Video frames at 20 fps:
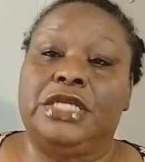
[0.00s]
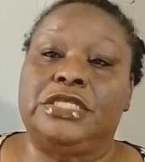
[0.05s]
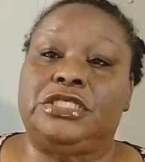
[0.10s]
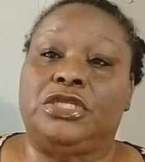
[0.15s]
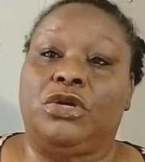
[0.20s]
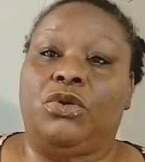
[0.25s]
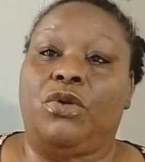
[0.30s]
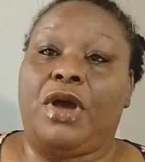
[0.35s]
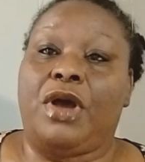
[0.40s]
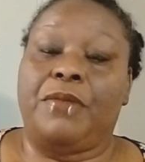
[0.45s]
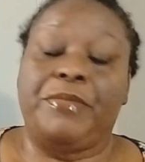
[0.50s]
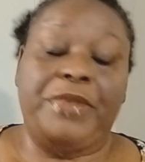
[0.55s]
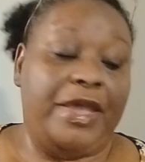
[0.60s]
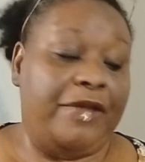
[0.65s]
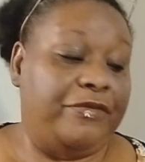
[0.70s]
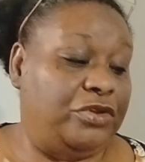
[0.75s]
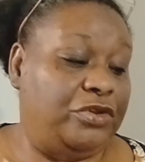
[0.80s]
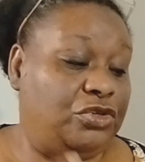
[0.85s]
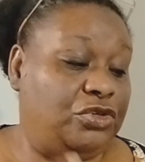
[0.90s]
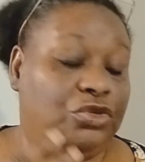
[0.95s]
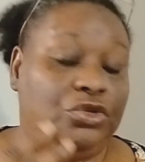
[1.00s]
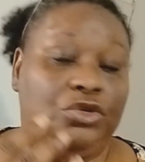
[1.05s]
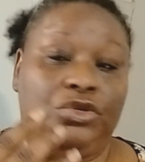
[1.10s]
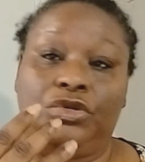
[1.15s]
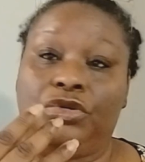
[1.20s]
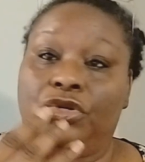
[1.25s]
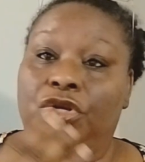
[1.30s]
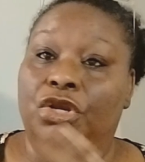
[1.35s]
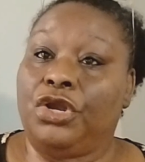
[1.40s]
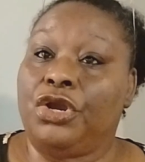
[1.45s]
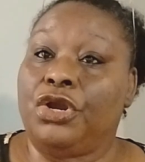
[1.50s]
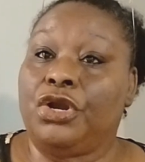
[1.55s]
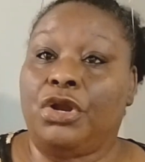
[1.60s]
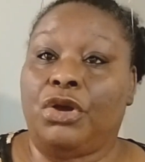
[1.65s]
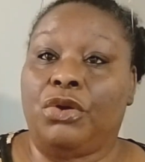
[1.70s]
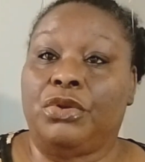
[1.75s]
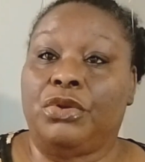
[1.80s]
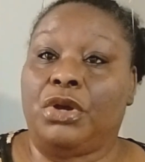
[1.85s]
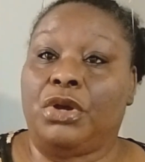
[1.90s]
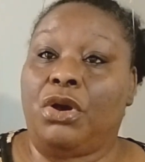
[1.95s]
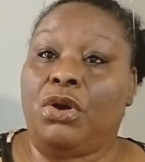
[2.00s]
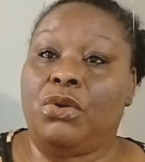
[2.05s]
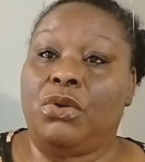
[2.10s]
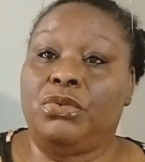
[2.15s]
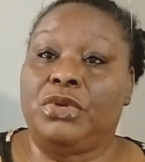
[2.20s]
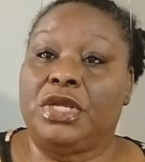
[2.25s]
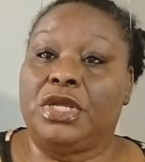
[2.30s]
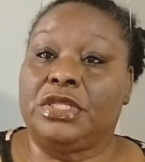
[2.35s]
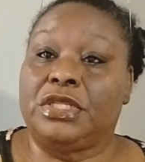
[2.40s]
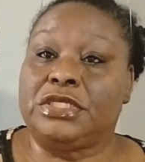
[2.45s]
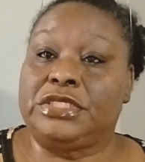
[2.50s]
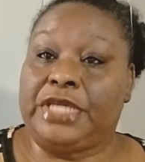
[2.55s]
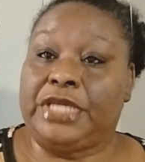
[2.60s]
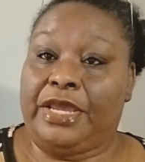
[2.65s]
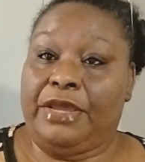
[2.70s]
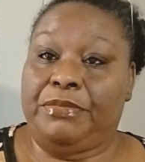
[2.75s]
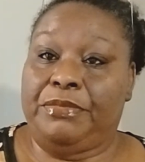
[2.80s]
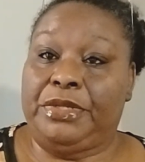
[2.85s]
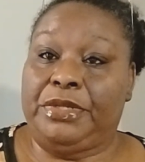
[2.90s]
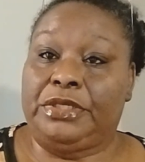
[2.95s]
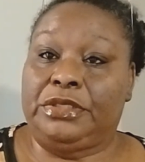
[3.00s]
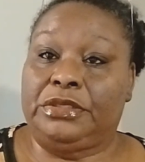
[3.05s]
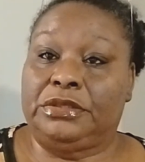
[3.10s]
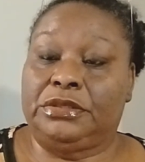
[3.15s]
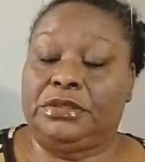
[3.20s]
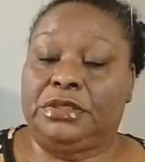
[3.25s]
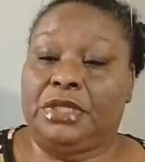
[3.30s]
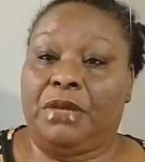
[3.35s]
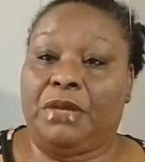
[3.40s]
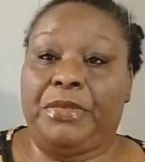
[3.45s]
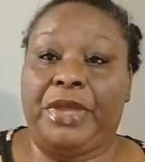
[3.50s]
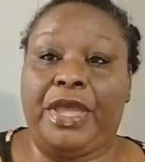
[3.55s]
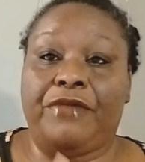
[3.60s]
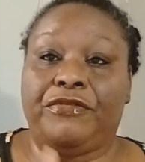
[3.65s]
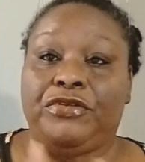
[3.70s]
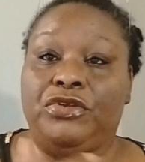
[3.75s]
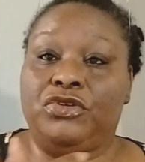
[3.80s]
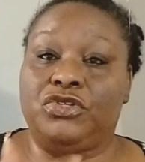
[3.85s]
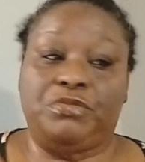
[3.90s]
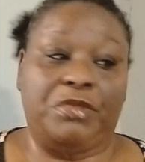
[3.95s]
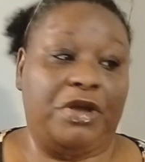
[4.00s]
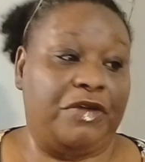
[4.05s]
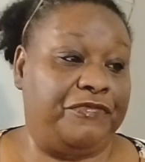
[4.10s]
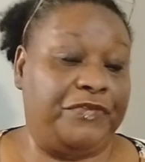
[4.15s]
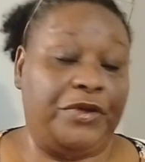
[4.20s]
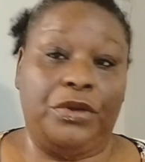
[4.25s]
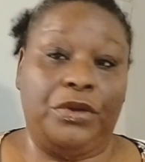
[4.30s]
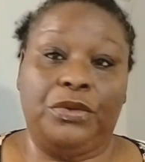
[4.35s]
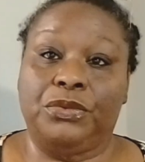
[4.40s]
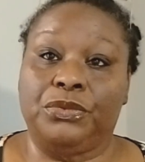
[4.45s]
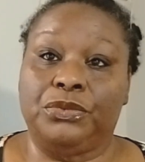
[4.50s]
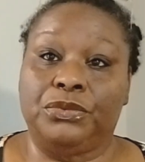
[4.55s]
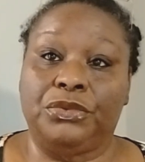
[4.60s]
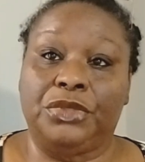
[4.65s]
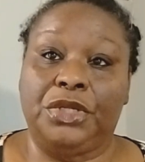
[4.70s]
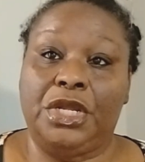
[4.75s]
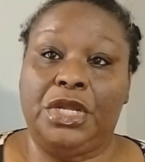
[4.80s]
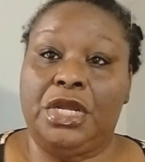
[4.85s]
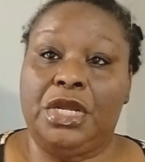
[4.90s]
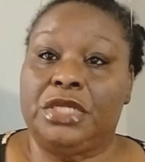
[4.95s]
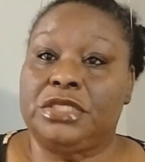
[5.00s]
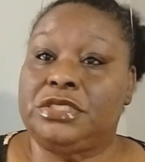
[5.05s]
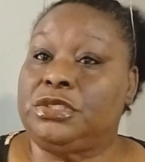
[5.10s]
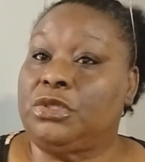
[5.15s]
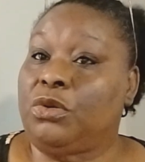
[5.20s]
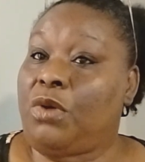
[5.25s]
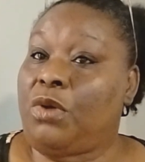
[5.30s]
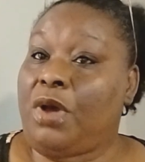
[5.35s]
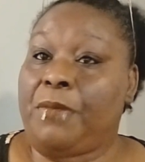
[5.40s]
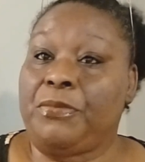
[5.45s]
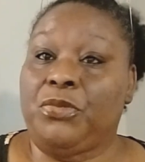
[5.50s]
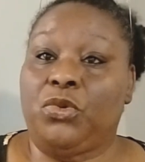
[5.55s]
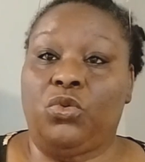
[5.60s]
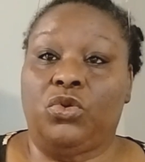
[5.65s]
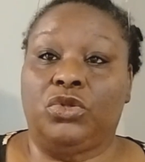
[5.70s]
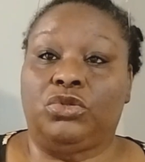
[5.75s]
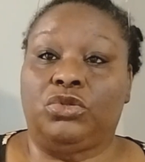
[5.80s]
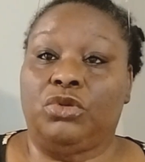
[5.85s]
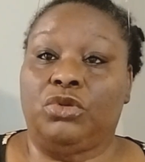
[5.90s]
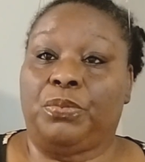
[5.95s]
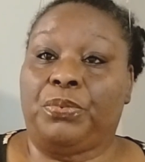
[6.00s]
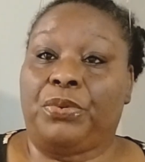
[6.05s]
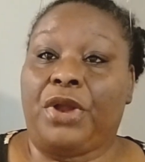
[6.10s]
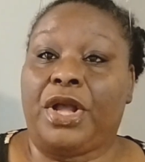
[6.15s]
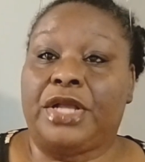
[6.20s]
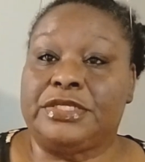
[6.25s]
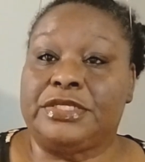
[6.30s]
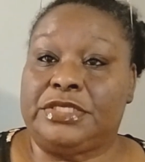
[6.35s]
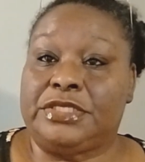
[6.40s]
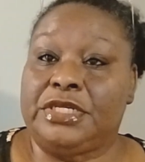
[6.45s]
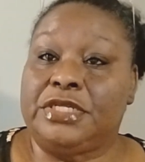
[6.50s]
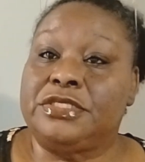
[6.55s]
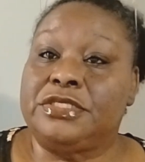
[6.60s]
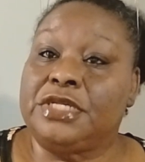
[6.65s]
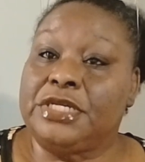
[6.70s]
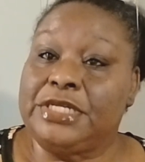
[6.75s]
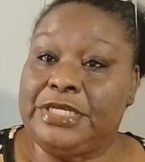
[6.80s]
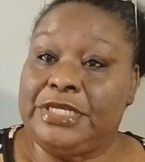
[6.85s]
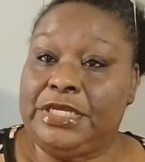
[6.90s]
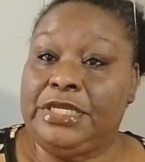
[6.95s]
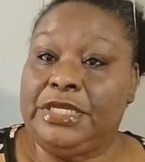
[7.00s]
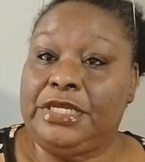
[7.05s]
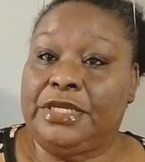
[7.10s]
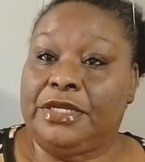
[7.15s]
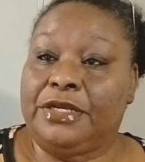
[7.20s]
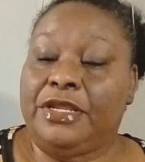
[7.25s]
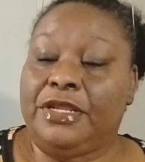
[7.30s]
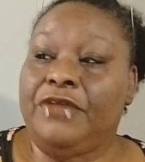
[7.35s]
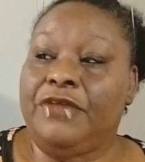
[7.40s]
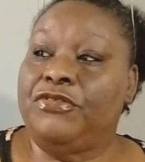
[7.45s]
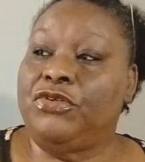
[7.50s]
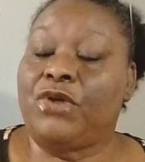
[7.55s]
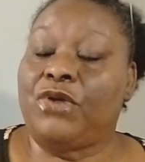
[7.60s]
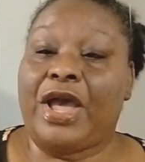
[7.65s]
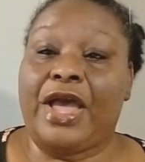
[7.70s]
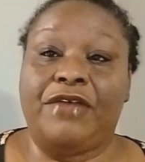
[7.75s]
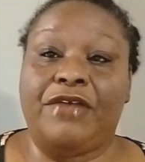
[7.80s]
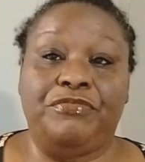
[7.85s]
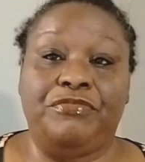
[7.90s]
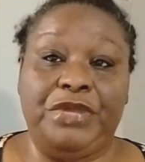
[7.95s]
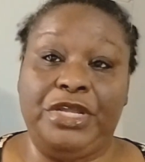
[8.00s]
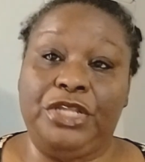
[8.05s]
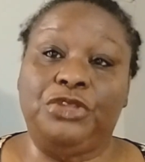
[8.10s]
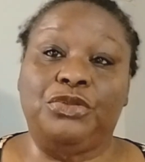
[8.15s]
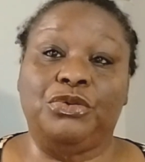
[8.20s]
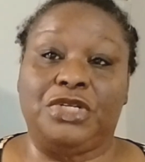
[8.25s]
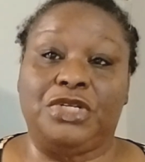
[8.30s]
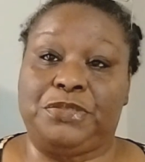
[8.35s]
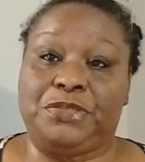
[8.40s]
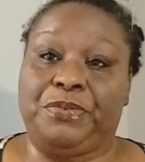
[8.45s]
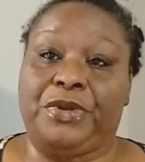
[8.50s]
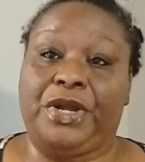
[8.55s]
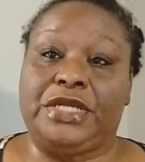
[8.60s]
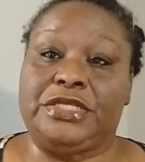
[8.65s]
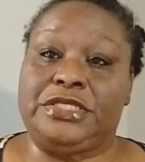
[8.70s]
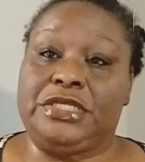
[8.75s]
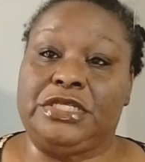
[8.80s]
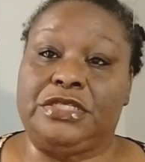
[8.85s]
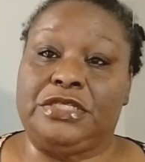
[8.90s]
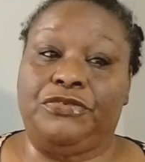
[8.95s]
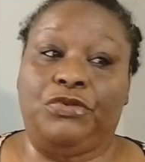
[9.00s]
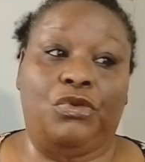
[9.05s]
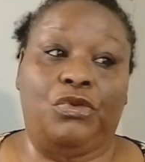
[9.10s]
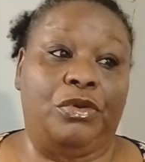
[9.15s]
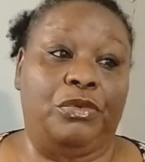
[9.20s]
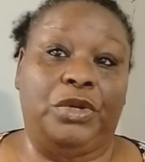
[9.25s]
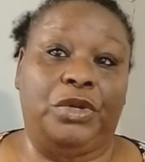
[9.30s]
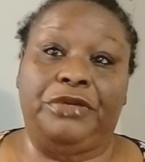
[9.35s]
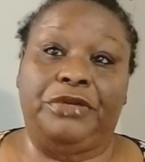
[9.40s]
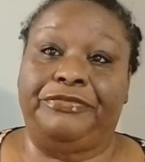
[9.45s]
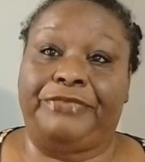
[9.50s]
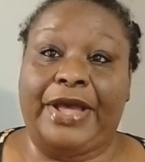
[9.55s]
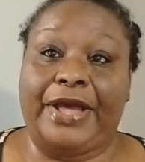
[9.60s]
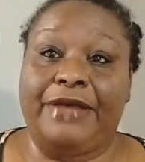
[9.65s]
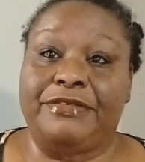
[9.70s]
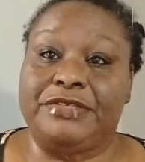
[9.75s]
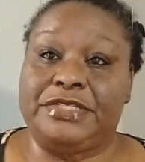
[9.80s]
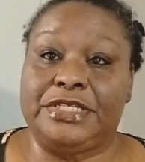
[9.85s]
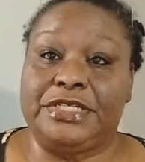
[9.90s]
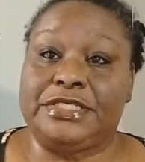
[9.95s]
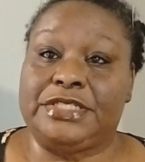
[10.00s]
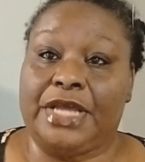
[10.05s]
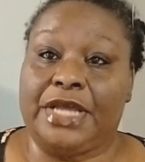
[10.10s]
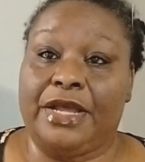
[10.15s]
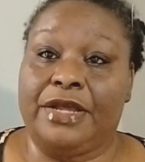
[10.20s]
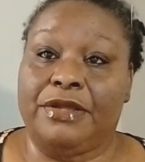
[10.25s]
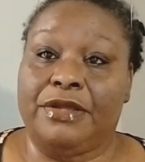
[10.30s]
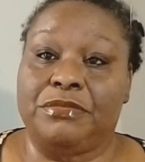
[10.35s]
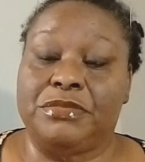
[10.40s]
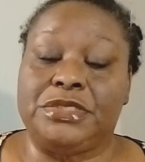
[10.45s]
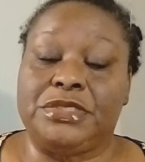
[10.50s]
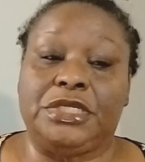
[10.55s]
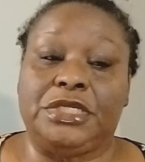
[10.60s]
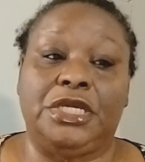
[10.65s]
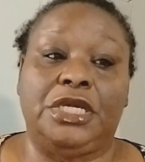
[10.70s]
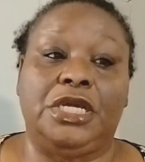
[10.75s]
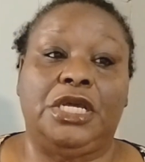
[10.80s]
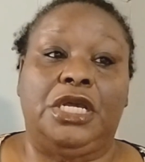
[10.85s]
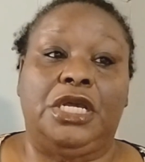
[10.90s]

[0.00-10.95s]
So I'm having to learn on a whole nother tablet. I'm having to use my phone. So I'm going through the process again, even though I have been through this process for 5, 6 times.